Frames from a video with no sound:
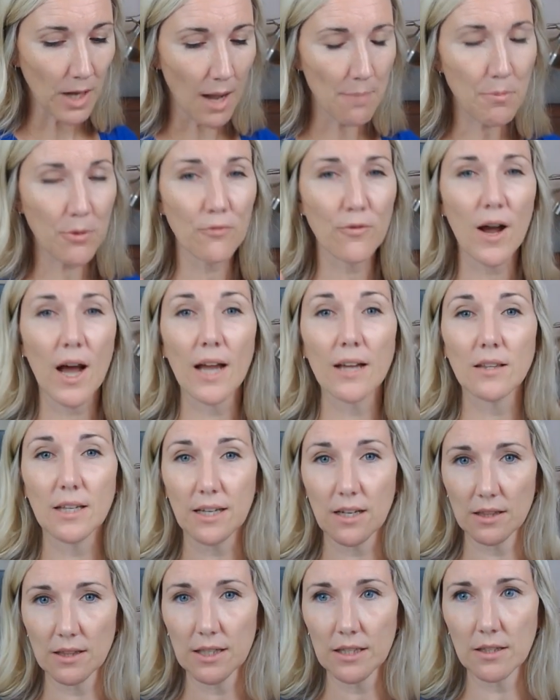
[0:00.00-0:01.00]
provide
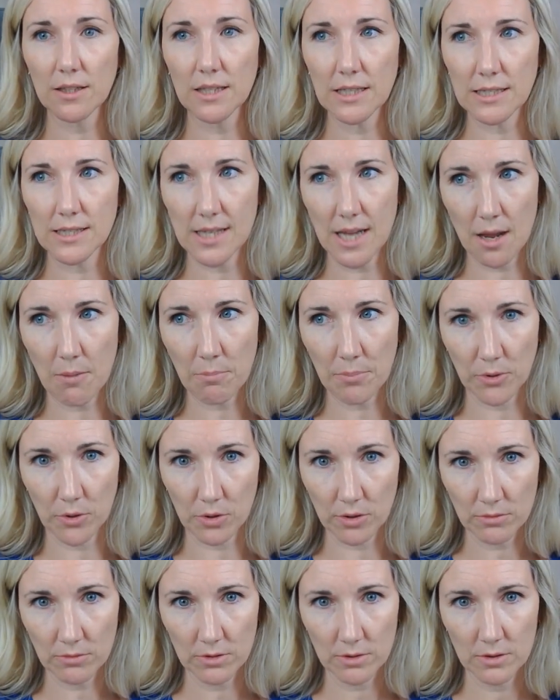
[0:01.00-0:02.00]
like a little
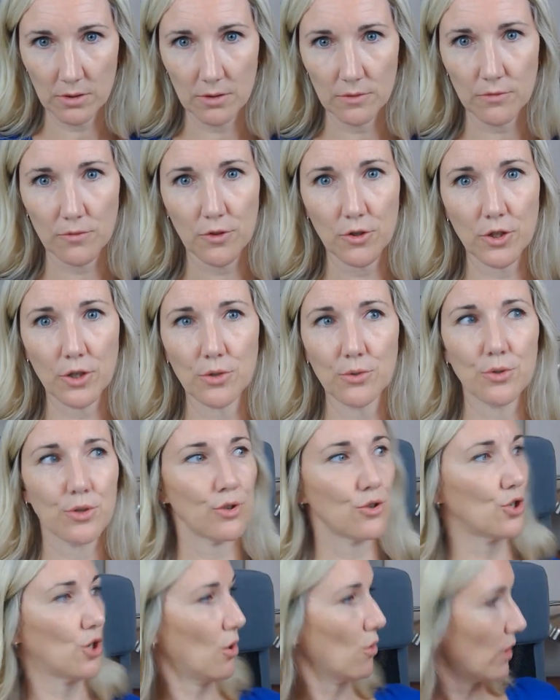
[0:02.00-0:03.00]
example for you to
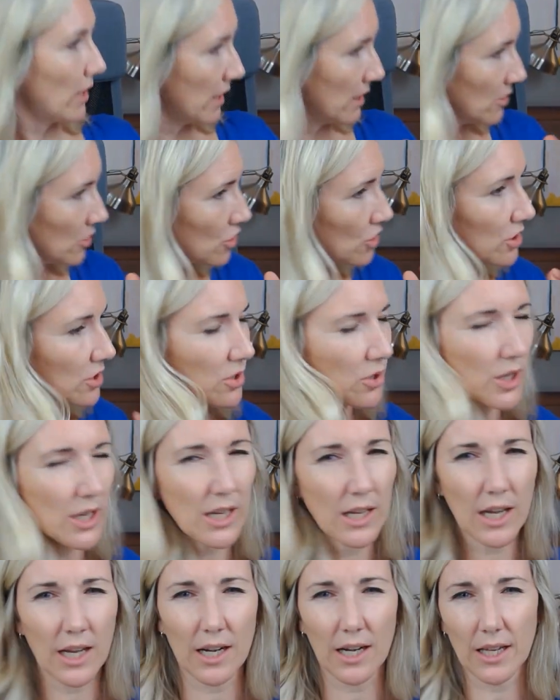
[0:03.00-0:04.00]
show kids, just so they
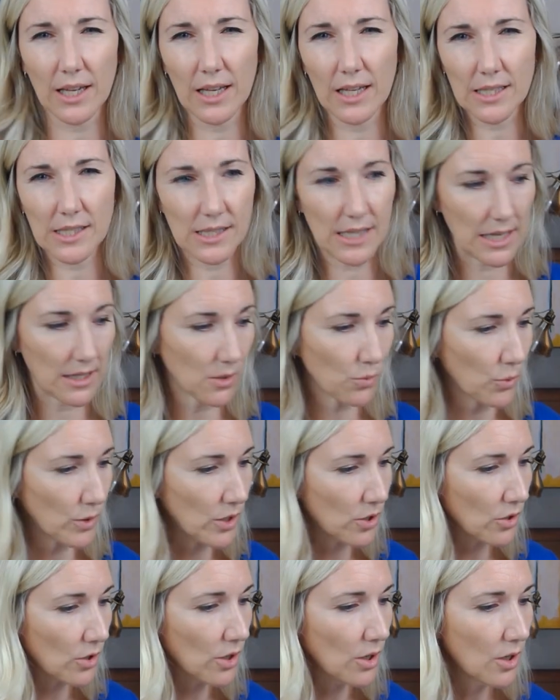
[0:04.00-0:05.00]
can get a sense. When
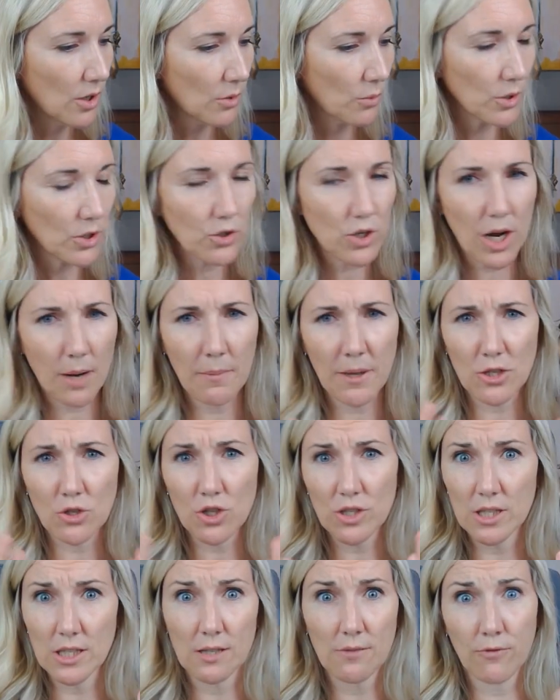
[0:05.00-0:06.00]
you're talking about
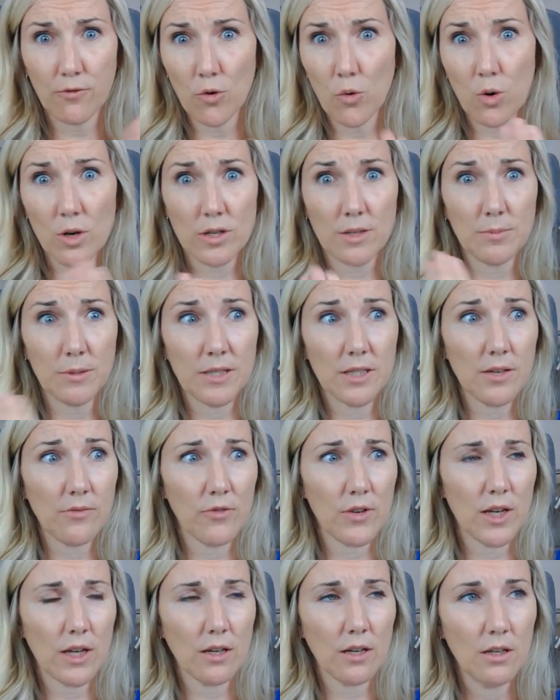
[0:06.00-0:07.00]
just these 4
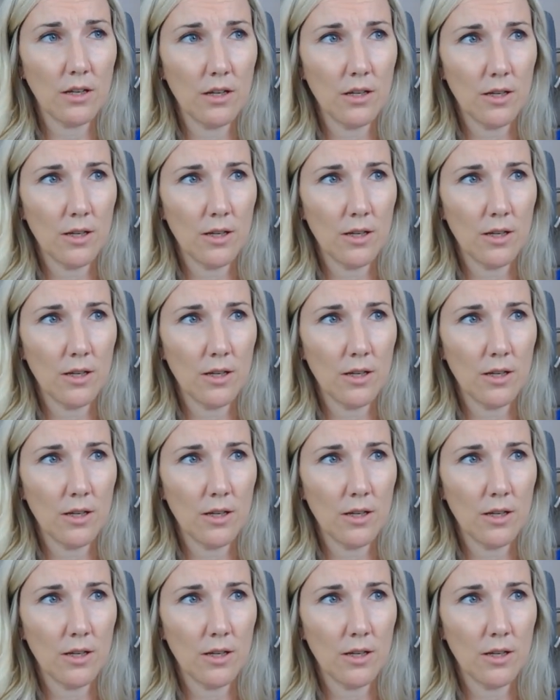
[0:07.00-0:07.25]
specific